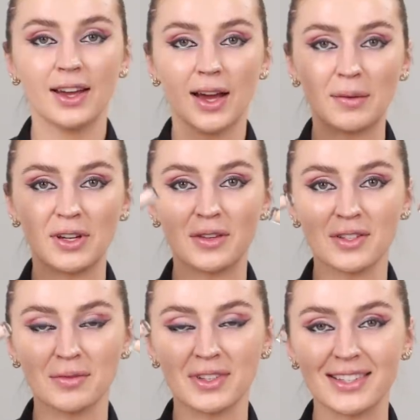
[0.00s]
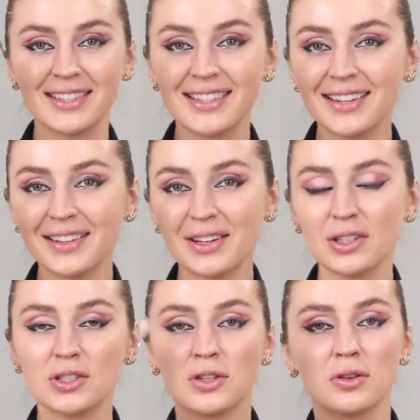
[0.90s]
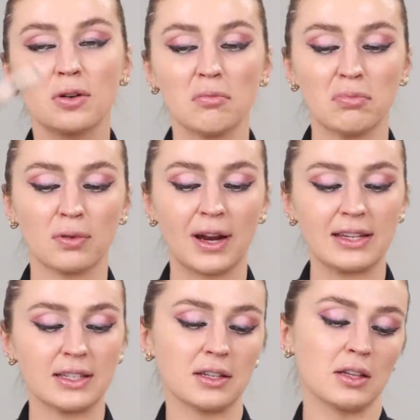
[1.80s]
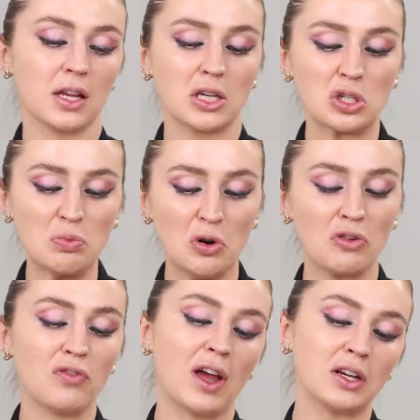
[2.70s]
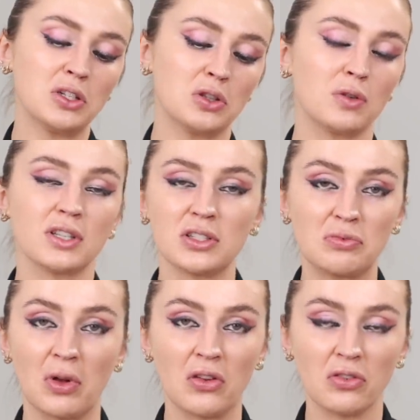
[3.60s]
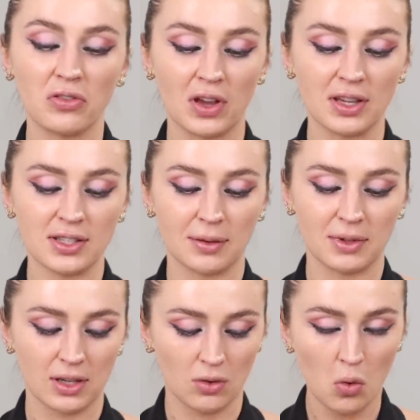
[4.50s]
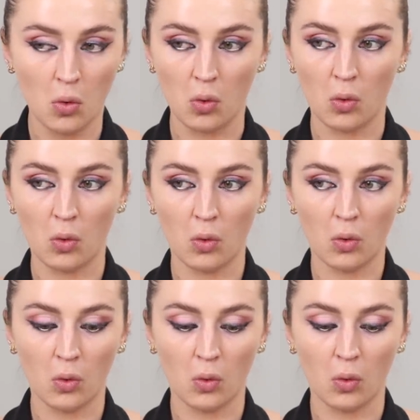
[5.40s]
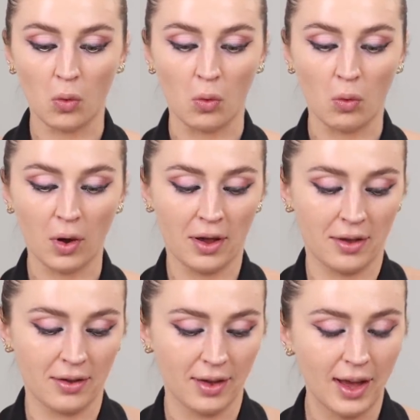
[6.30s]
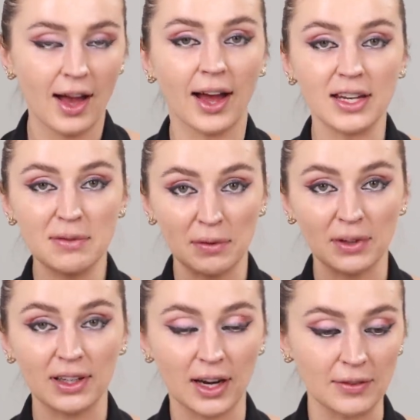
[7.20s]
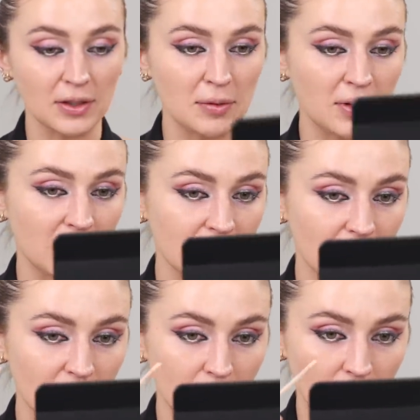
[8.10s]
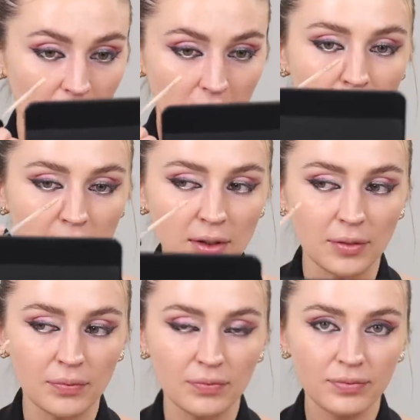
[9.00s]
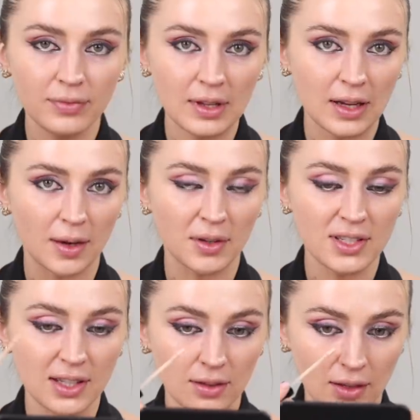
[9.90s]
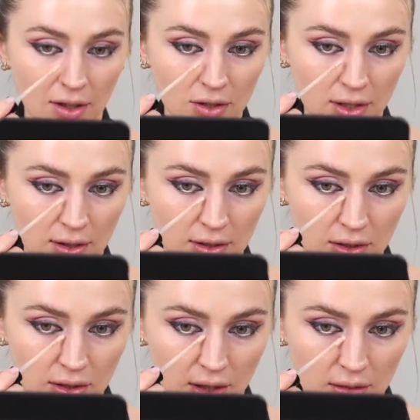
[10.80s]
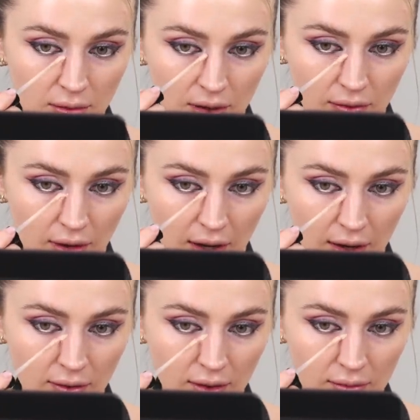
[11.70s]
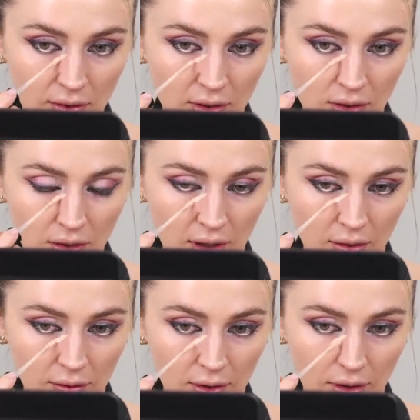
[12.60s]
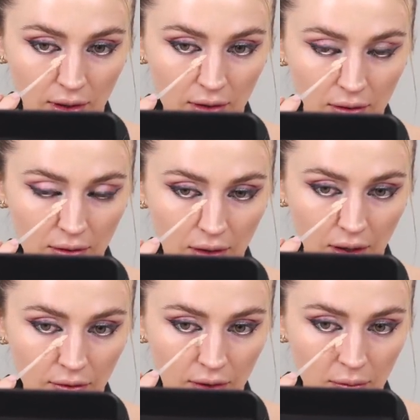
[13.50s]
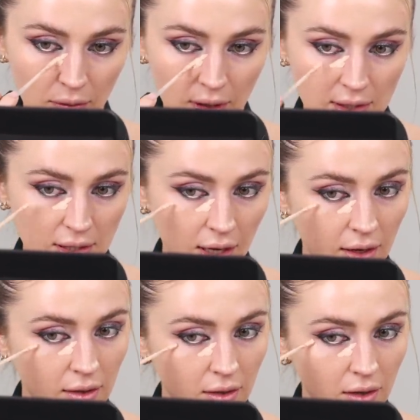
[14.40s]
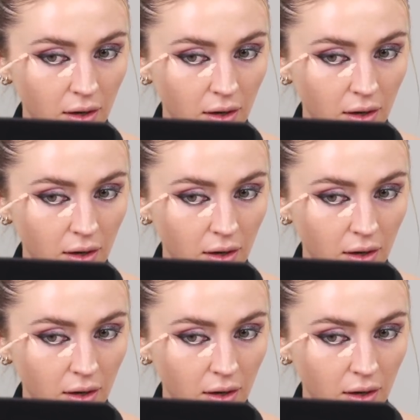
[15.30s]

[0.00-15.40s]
I'm gonna use some concealer to brighten and perfect the rest of my face. I need to be really careful about this actually. I'm gonna take the lighter shade. This is shade 25. I'm just gonna try to really carefully place that